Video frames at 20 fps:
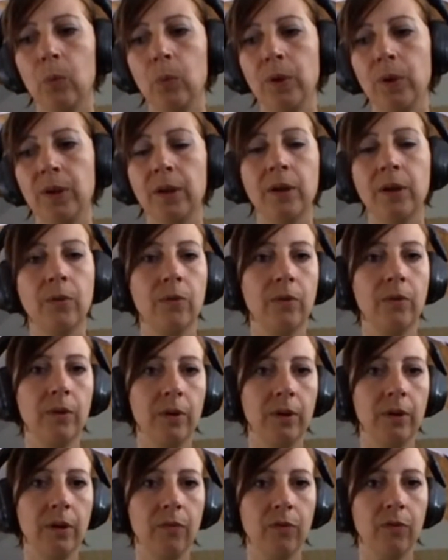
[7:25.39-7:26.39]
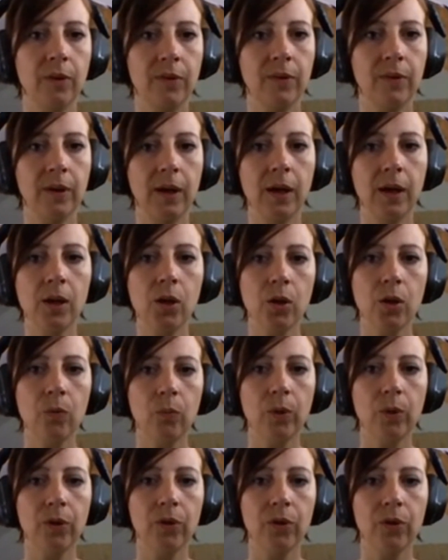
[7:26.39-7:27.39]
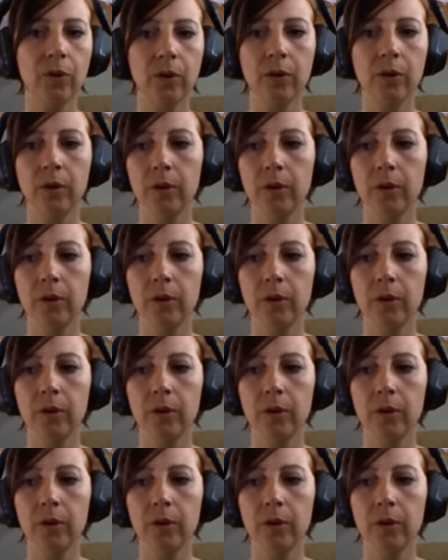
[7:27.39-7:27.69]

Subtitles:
did an investigation with